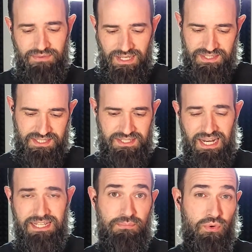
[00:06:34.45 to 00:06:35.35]
I've got this
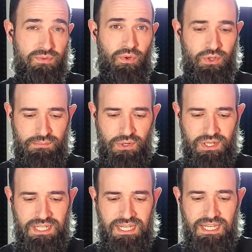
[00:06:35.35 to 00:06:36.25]
nice portfolio
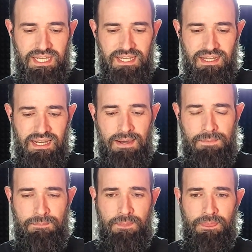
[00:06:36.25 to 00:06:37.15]
book
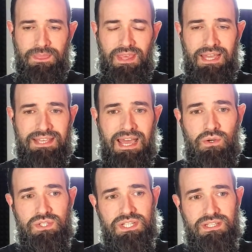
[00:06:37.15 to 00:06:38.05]
at the
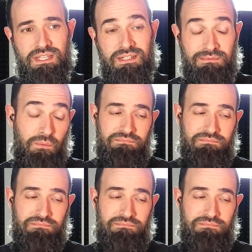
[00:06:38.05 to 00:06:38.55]
house that